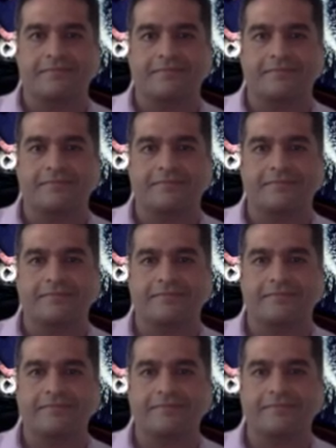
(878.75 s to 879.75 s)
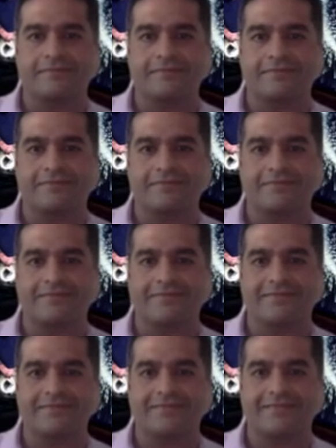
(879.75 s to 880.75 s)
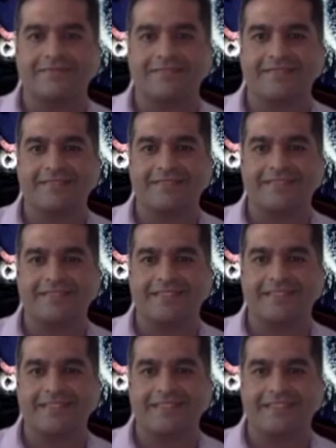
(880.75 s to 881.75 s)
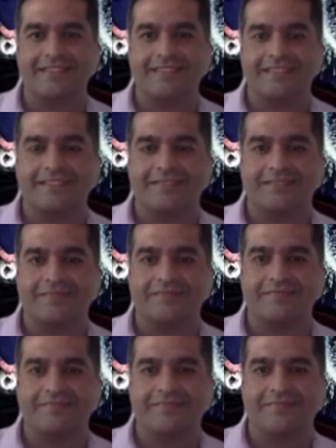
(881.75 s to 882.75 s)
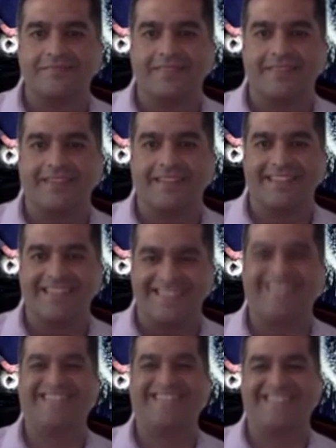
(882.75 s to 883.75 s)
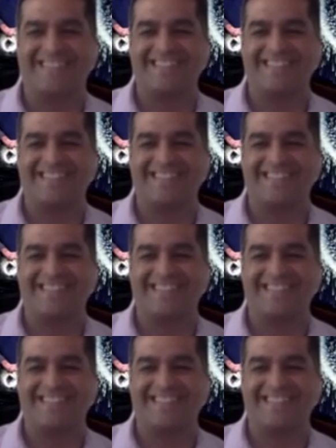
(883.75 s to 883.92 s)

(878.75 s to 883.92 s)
No words are spoken by the person on screen.